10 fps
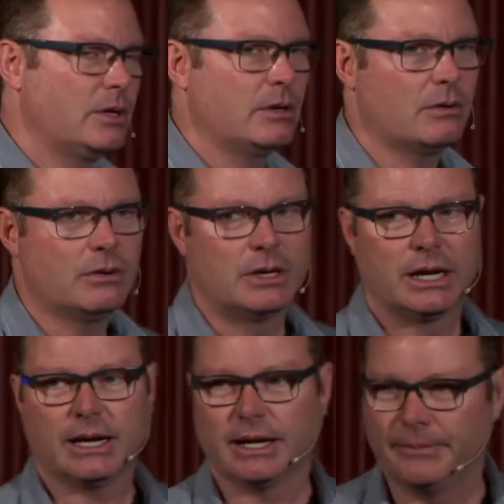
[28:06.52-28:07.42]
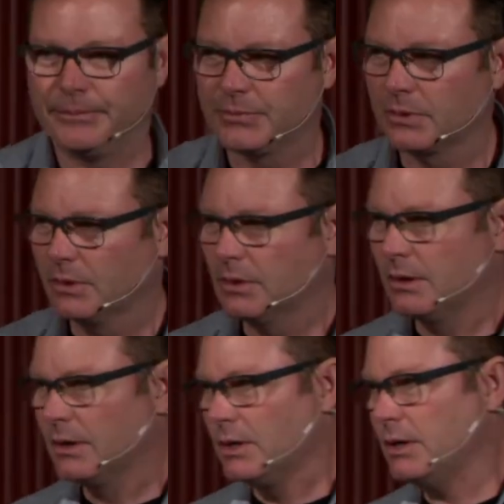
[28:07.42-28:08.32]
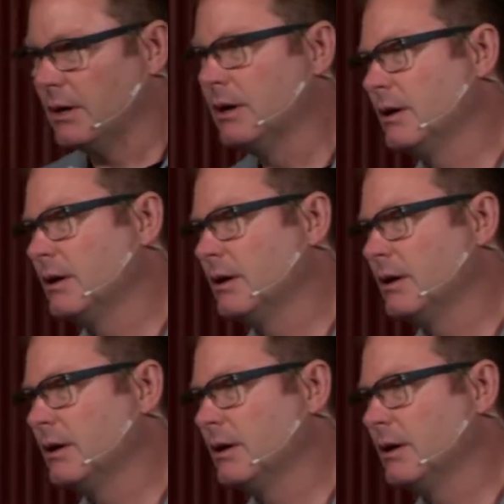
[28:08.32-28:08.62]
You know, uh, you,